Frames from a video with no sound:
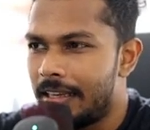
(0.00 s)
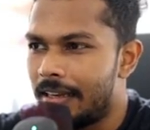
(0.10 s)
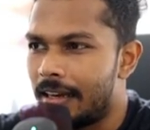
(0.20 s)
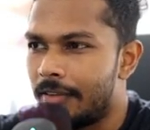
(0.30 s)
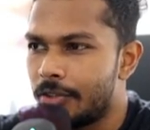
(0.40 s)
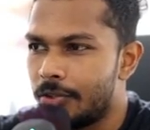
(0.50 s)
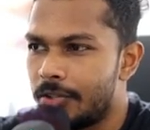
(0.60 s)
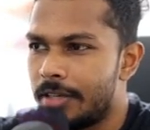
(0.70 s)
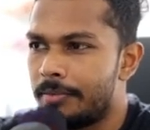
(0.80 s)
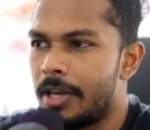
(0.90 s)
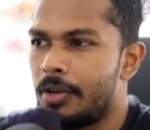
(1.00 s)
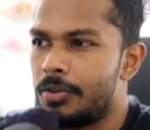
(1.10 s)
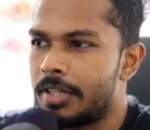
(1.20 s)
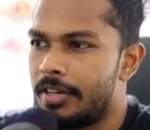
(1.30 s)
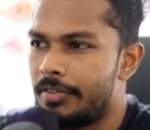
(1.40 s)
I was using my
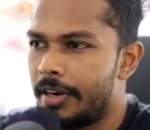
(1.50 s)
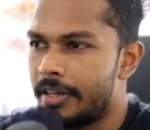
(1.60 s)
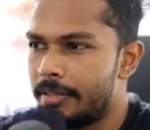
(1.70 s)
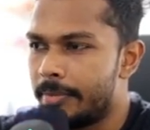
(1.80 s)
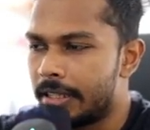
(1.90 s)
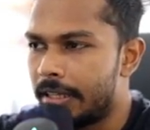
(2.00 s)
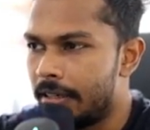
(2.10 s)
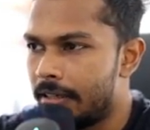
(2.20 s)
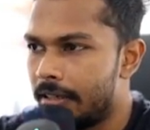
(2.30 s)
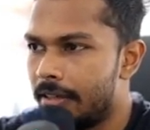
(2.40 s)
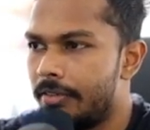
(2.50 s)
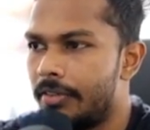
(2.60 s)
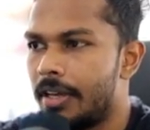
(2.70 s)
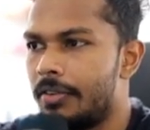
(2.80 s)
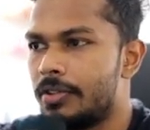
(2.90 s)
own configuration back then
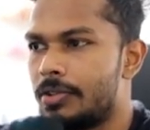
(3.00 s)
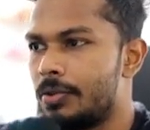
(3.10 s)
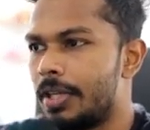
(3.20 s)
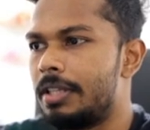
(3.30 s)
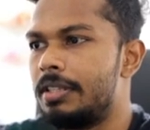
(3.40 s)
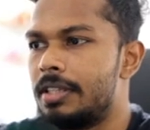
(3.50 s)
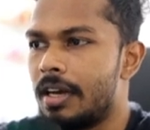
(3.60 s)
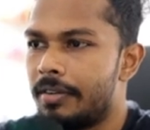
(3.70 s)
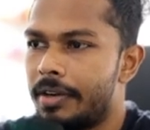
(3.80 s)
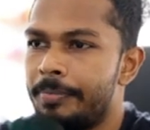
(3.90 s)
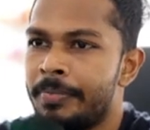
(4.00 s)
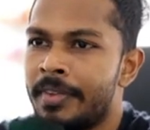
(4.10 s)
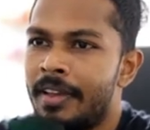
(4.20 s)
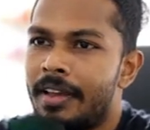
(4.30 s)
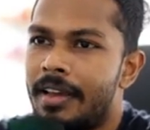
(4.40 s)
when I was doing Java,
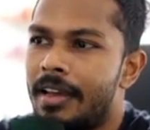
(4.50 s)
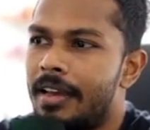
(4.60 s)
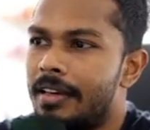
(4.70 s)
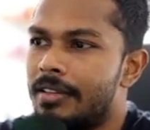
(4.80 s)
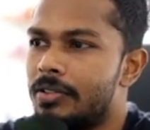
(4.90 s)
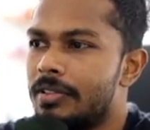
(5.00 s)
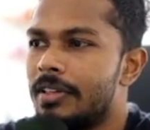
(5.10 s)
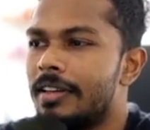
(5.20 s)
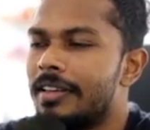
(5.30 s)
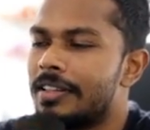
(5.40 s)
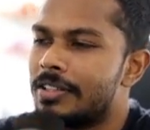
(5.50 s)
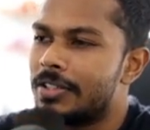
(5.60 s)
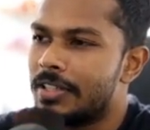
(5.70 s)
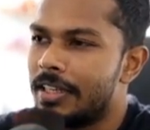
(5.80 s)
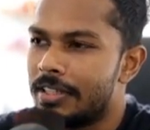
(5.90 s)
and
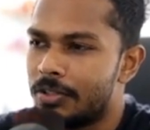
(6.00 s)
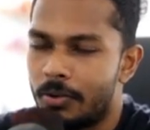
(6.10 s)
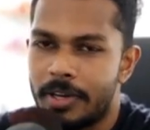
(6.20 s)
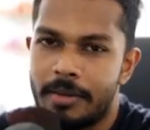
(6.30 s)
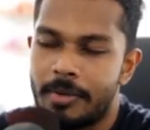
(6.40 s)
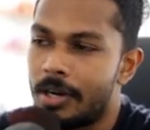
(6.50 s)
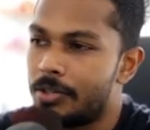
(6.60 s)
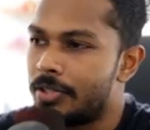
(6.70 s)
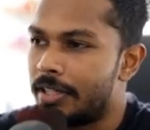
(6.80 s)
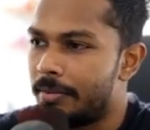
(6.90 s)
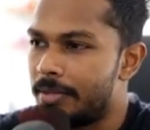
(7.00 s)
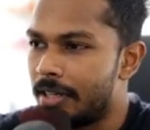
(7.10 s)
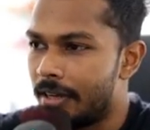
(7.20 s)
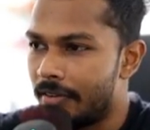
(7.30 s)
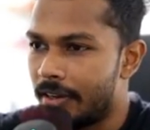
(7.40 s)
it's so damn hard to set up
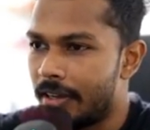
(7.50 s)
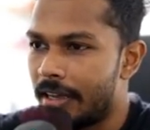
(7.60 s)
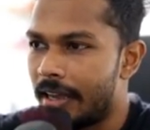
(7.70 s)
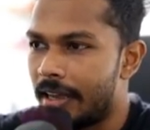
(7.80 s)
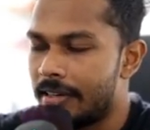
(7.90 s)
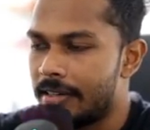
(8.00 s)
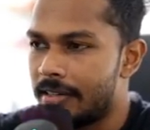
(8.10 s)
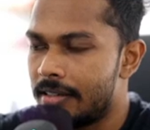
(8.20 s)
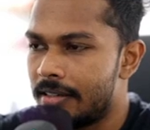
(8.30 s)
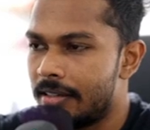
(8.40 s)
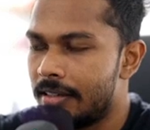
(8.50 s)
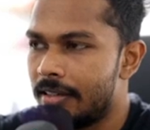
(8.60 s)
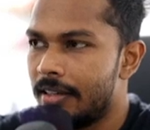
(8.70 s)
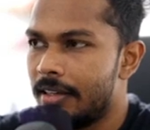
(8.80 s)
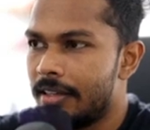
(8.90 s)
Java, and
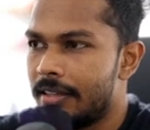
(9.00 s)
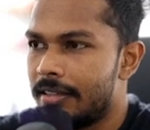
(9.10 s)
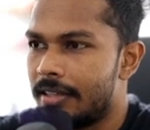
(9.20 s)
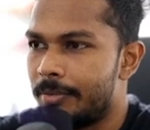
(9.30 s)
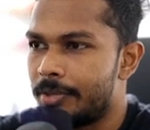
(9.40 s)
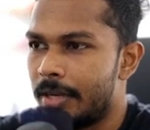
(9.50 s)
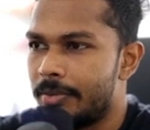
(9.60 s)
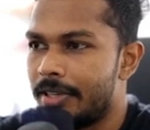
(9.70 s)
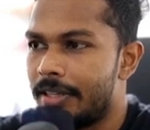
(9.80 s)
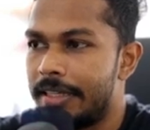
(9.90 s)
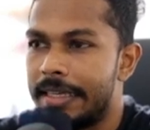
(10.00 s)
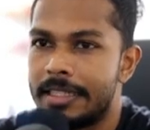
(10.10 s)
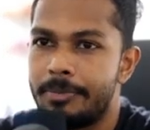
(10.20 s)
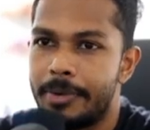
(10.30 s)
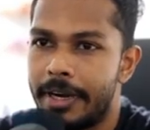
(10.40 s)
sometimes
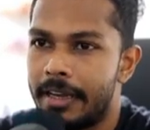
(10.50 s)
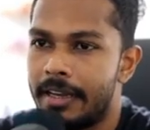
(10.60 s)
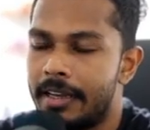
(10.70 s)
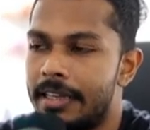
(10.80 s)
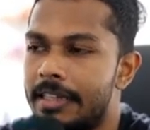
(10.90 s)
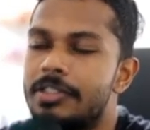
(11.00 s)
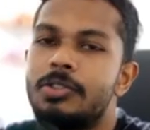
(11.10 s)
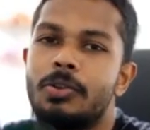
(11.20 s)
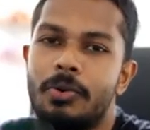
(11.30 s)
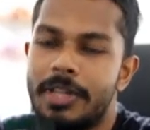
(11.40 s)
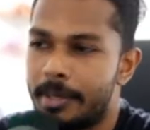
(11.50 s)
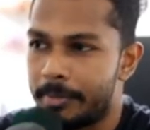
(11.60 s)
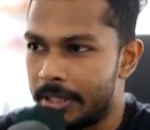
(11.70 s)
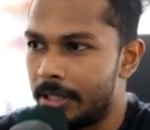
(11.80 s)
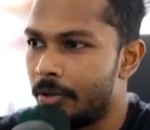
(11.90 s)
things break. It's so damn
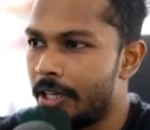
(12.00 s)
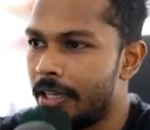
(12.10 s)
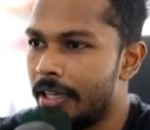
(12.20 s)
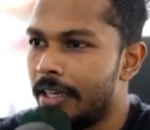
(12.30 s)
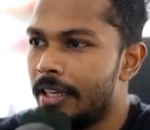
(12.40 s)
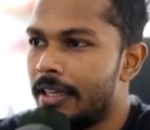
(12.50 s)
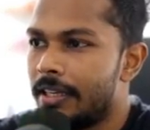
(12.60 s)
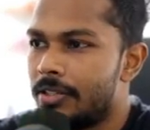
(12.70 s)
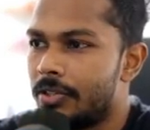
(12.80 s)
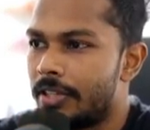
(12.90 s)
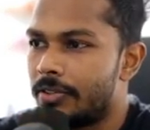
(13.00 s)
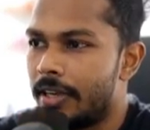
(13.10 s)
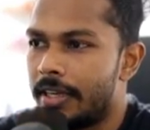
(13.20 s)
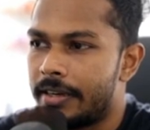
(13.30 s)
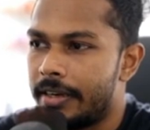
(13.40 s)
annoying. So that's
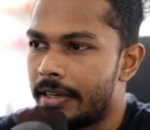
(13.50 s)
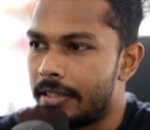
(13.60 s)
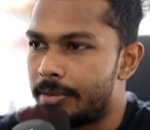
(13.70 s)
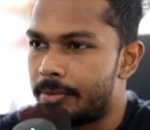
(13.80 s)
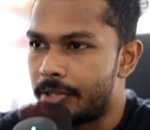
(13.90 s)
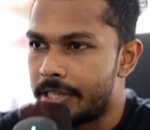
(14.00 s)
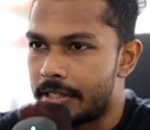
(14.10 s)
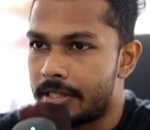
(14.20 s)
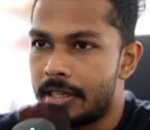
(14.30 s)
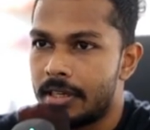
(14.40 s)
why I created this project.